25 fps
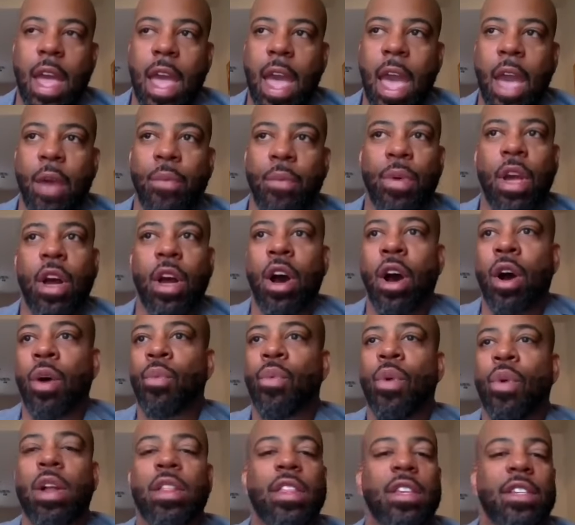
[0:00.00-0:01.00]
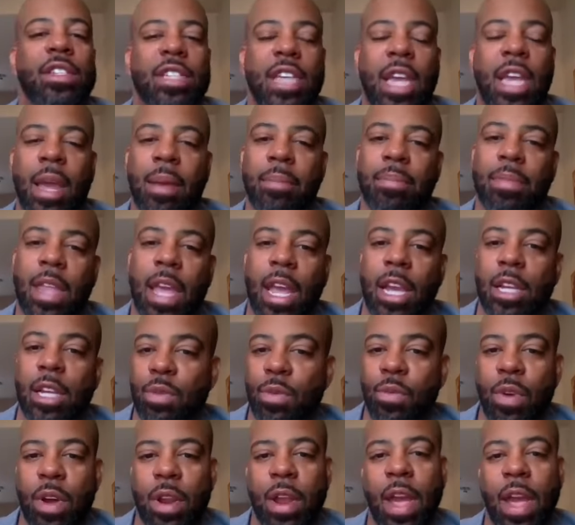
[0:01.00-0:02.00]
And we all want the same things.
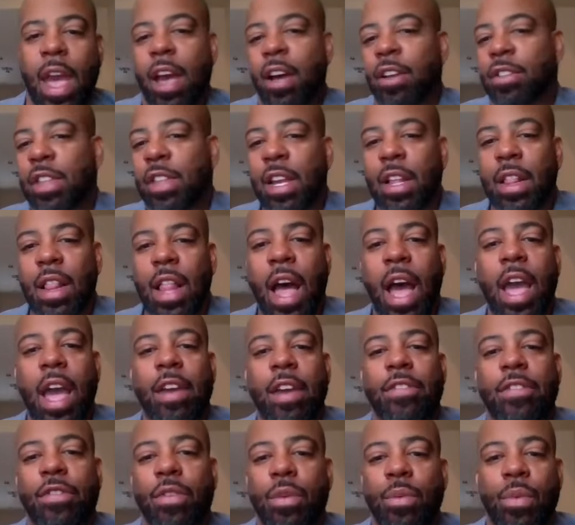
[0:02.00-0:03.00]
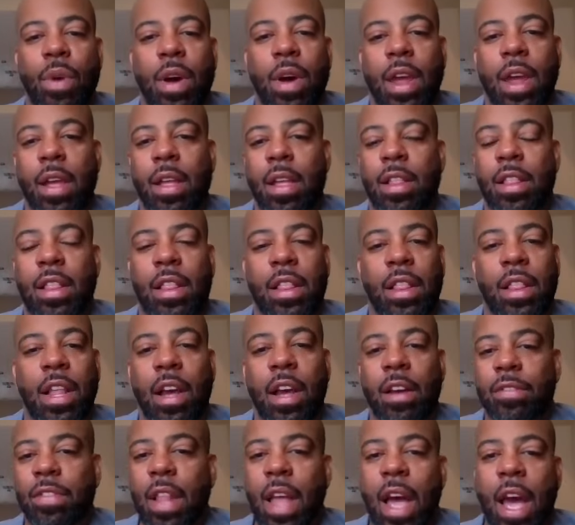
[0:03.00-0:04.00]
We want a healthy life. We want to
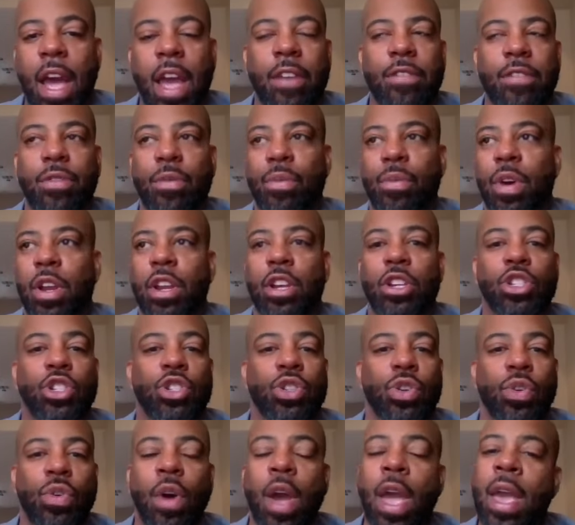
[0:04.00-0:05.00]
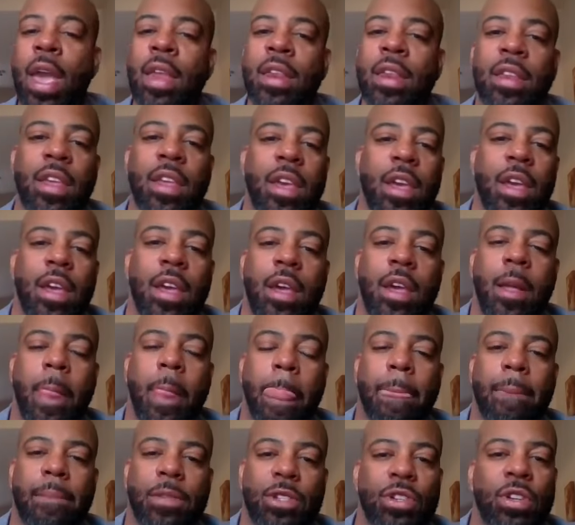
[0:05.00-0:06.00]
love life. We want to enjoy it.
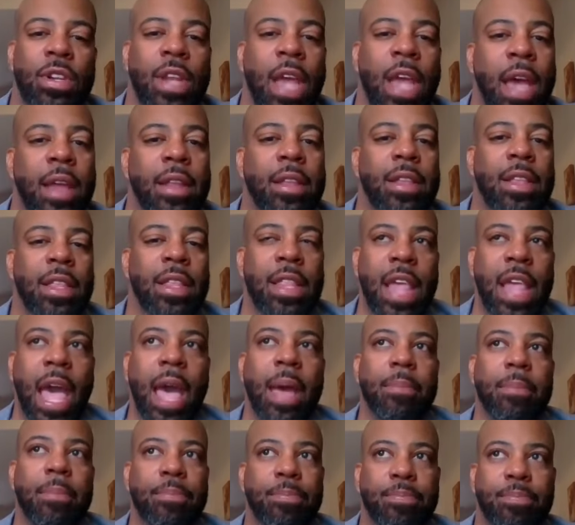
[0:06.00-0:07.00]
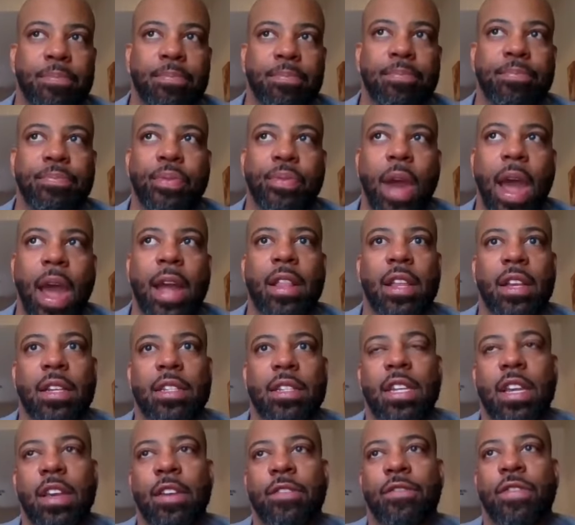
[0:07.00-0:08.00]
So that
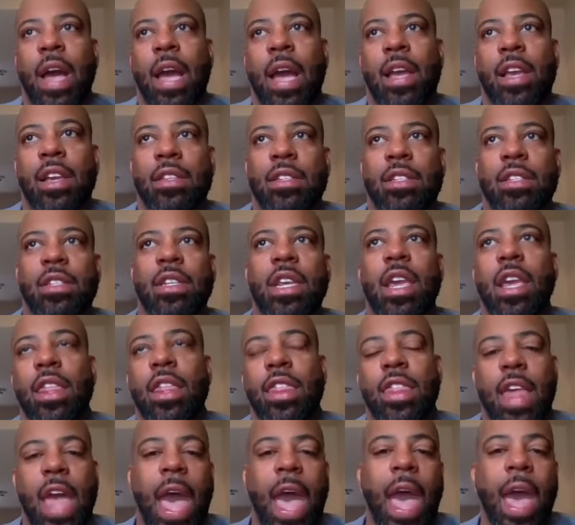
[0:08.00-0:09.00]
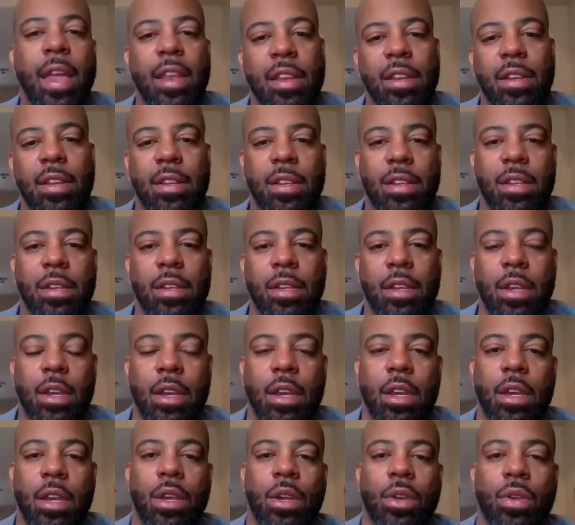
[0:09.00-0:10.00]
practice, if I could see that,
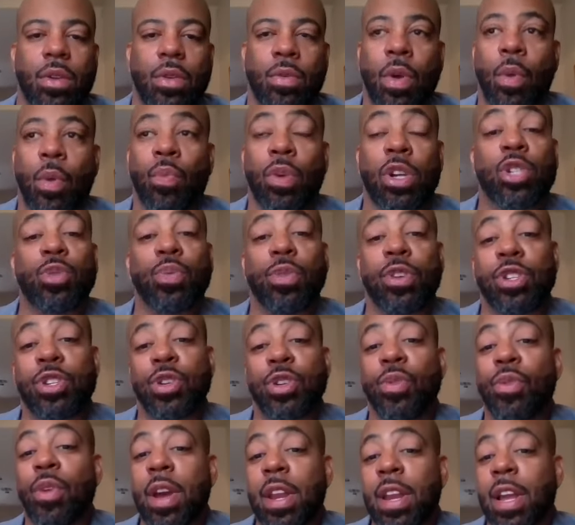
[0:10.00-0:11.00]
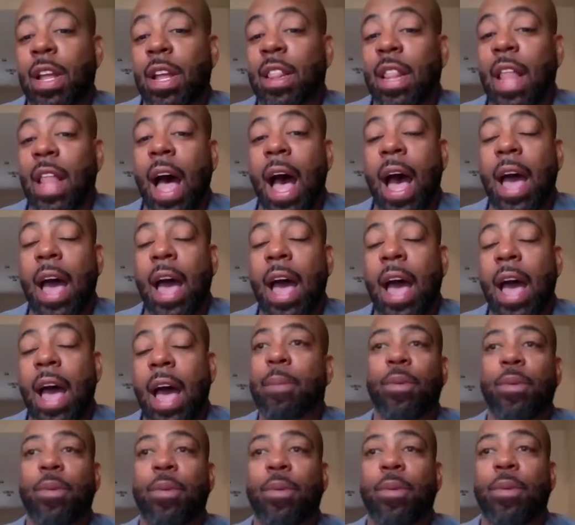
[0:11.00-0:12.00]
which we're doing a lot,
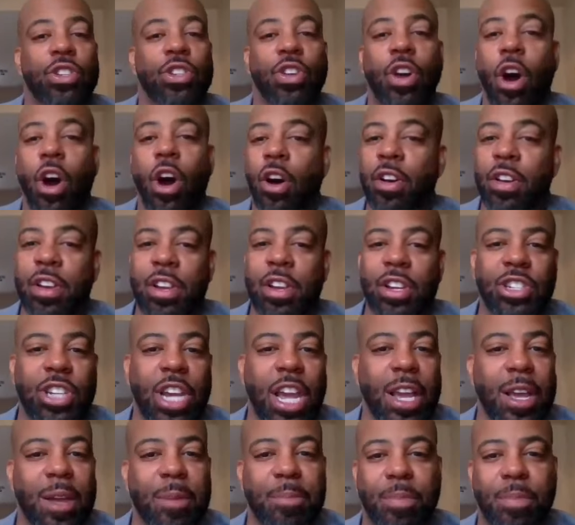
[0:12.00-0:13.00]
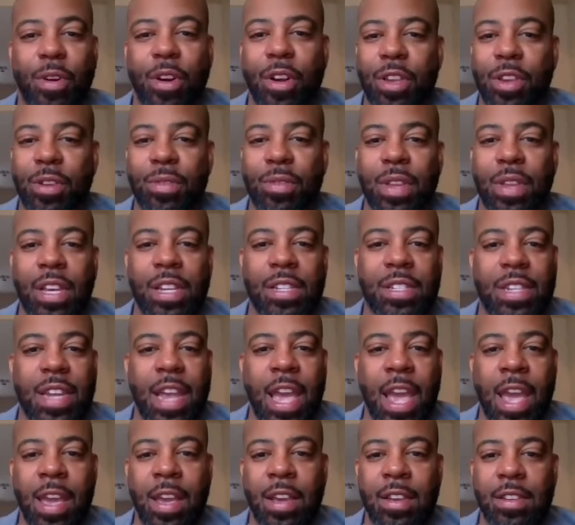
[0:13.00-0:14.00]
people are just calling to check up on you these
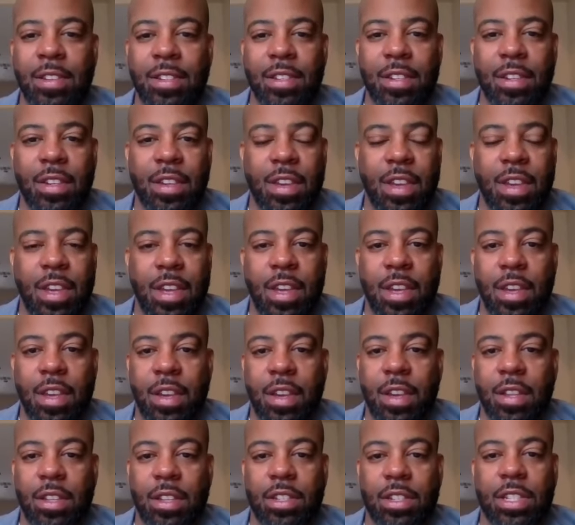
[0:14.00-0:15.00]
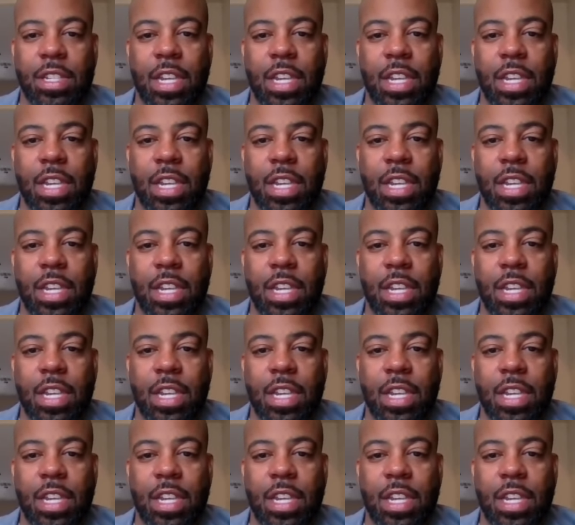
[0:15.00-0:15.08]
days to